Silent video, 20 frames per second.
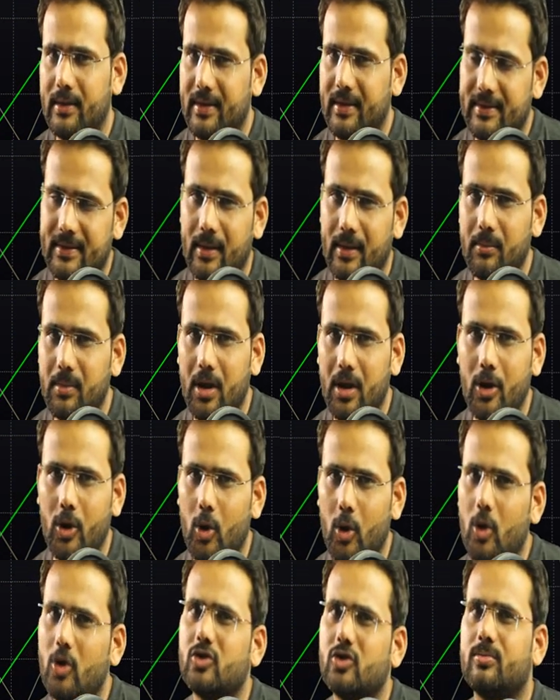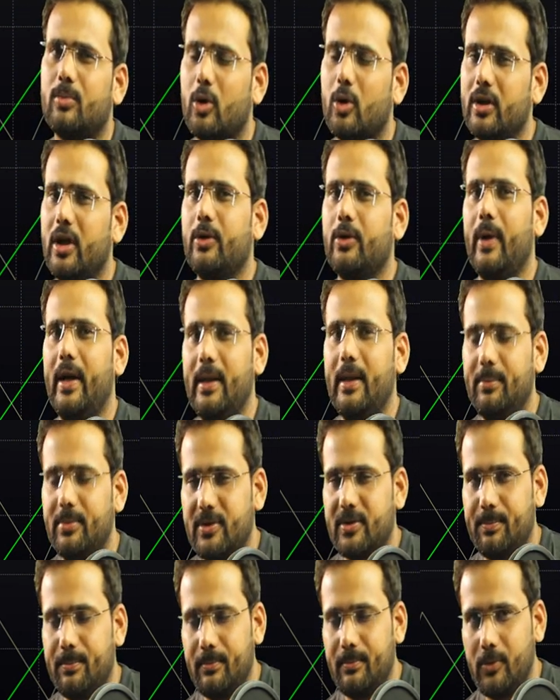December lows, more than
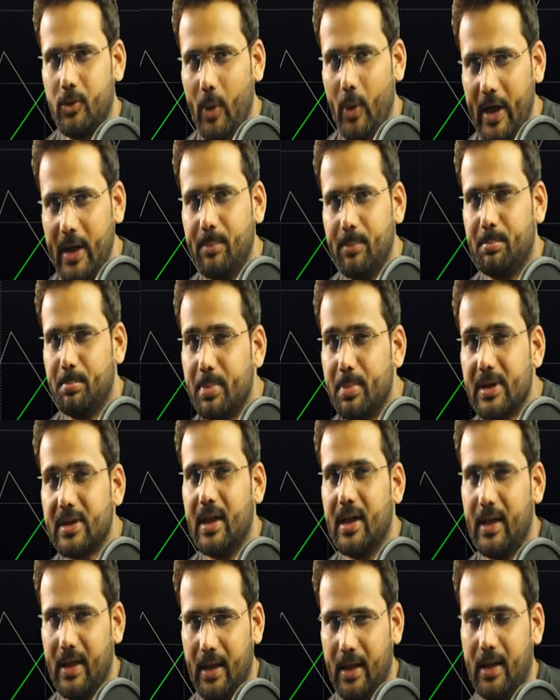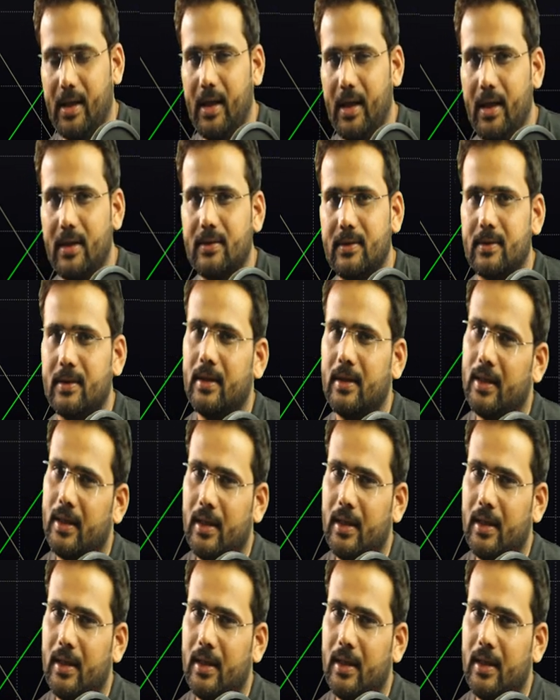20% increase